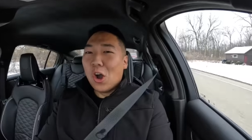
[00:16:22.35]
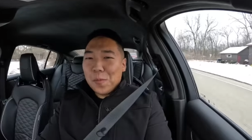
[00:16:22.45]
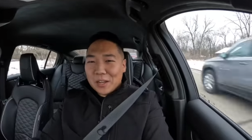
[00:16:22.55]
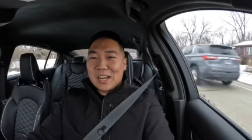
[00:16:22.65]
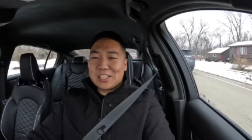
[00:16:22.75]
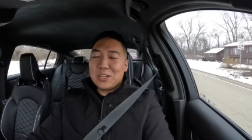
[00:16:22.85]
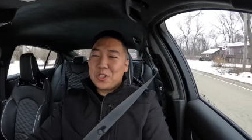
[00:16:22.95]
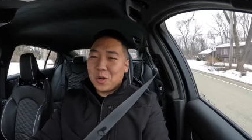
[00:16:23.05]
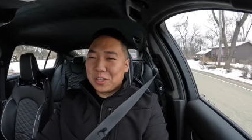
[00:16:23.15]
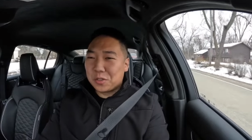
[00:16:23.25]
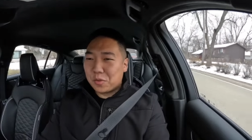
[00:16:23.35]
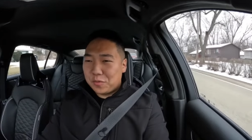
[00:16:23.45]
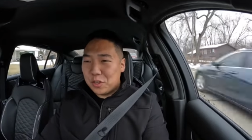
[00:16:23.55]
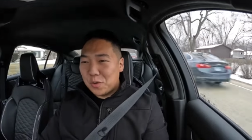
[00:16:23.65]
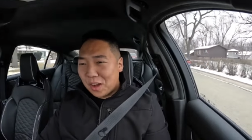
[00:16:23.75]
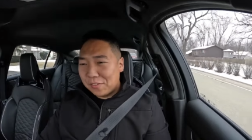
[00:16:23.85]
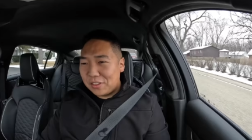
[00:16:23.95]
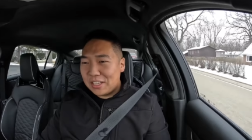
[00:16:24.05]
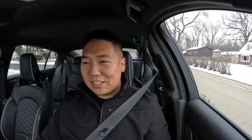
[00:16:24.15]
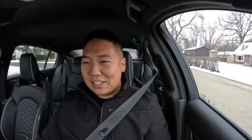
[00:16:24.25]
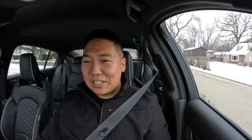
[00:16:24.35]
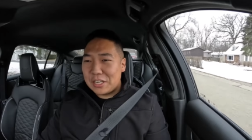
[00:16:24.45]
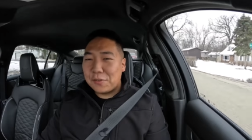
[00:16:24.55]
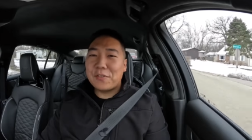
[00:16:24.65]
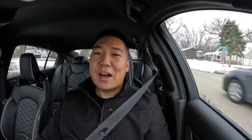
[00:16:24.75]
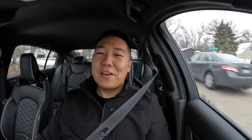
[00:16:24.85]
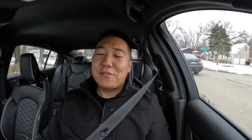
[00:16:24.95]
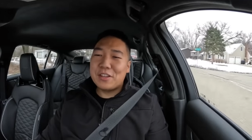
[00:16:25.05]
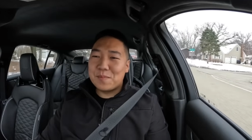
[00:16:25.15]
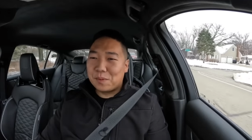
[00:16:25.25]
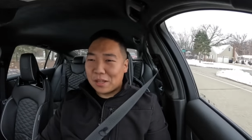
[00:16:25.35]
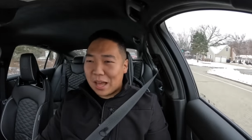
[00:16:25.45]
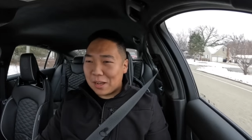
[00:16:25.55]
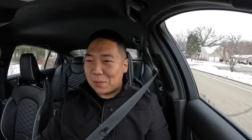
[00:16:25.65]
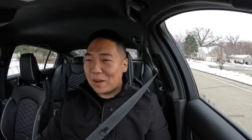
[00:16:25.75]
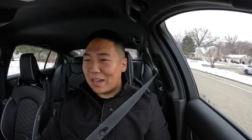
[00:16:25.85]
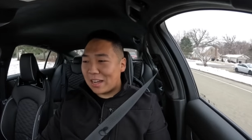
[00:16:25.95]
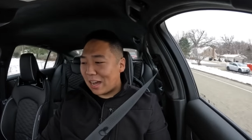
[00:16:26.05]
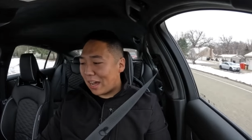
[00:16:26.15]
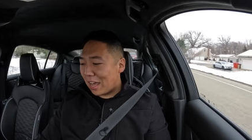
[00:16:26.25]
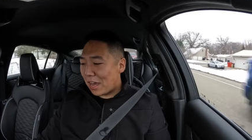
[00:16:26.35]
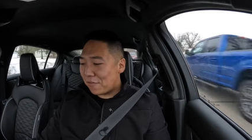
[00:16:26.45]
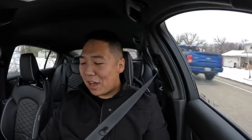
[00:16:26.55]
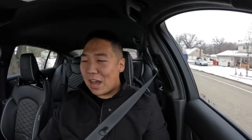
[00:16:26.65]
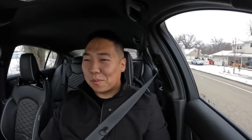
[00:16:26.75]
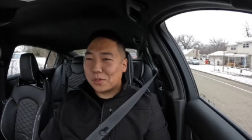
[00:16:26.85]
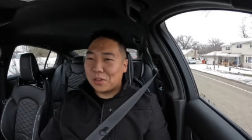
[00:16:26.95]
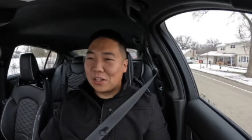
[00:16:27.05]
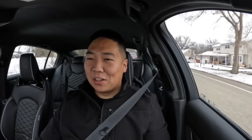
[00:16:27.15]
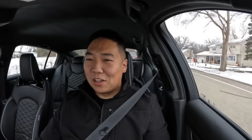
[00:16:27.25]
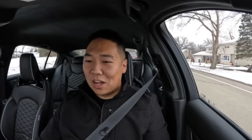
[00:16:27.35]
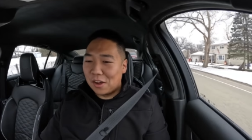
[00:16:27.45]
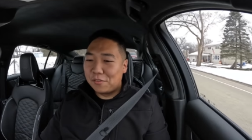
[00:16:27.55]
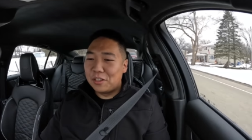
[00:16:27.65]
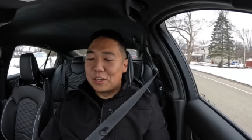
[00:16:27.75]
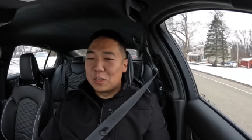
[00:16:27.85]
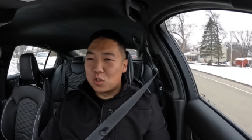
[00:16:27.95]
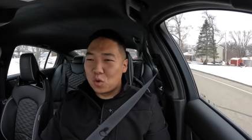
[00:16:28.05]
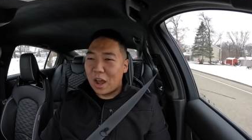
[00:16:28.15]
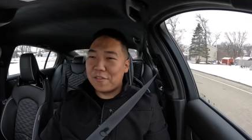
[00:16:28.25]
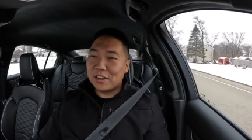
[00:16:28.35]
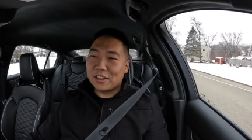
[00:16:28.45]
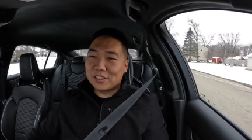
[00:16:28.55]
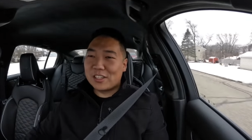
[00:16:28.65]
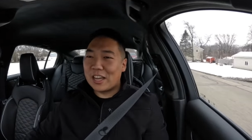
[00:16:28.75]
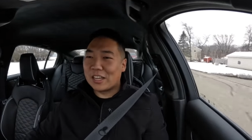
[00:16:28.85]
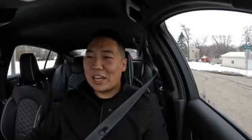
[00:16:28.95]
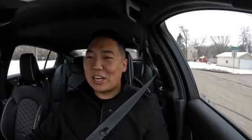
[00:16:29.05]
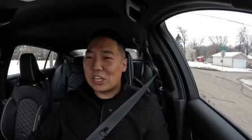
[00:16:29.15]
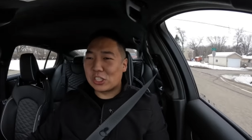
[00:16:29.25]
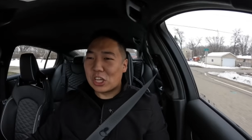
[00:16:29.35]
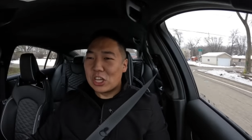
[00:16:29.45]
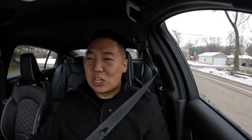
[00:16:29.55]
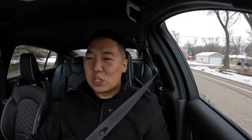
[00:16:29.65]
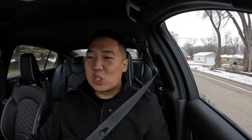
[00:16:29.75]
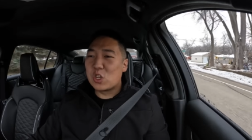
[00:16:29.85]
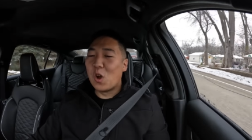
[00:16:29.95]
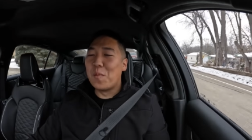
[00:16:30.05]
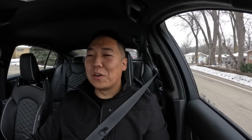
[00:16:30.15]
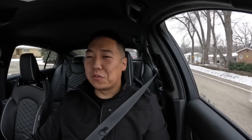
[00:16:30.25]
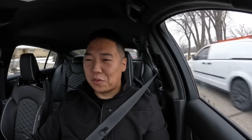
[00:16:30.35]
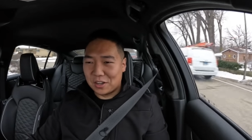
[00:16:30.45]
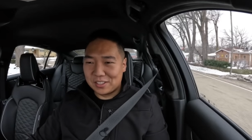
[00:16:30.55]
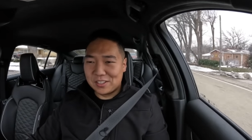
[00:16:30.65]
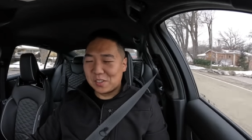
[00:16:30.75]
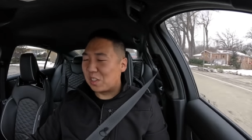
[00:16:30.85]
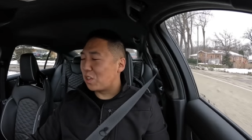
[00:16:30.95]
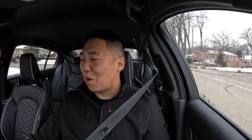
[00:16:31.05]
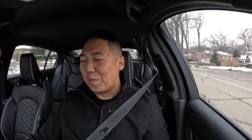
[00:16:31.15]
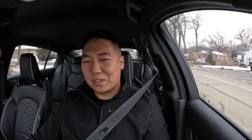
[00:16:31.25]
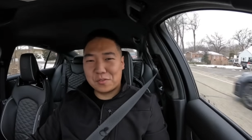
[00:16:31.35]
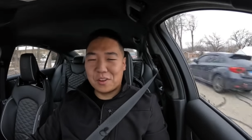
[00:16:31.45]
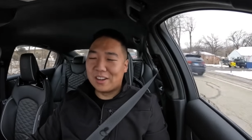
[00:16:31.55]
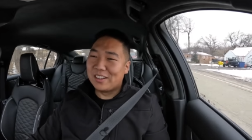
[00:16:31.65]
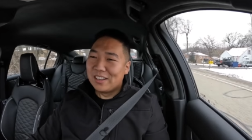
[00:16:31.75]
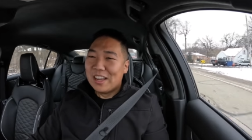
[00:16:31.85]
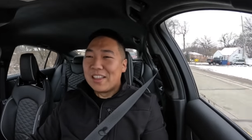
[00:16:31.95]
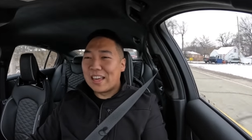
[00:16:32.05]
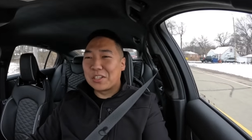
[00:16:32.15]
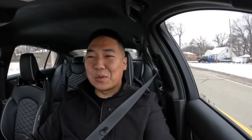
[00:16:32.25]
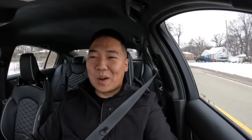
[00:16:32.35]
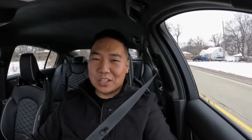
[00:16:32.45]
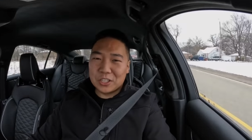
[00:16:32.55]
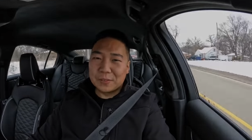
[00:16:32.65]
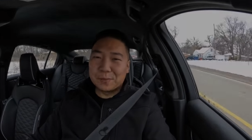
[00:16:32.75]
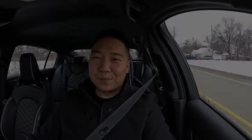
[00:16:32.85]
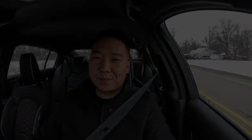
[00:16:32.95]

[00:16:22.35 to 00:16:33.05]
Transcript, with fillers: Hope you guys enjoyed this review of the CT5V Blackwing. I have absolutely loved driving this thing. It is so much fun. So much fun. Thanks for watching.